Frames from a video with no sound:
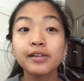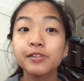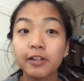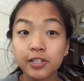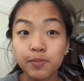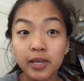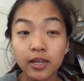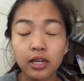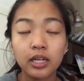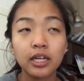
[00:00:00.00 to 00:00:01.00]
So that's been
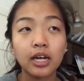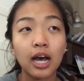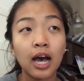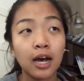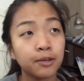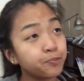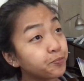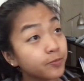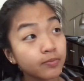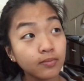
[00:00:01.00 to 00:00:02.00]
good.
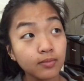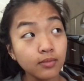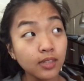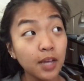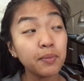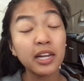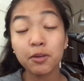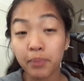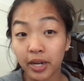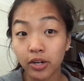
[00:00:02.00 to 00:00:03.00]
I'm
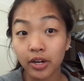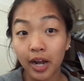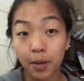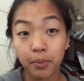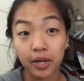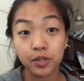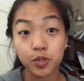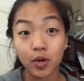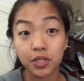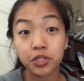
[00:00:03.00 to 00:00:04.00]
getting better at
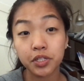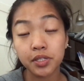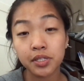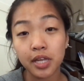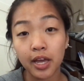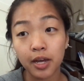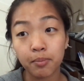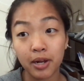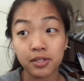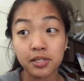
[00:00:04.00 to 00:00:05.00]
practice questions
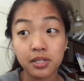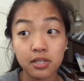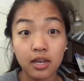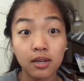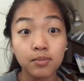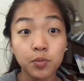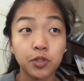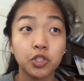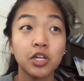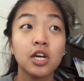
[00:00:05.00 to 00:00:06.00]
and practice exams,
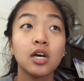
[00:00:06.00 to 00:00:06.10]
which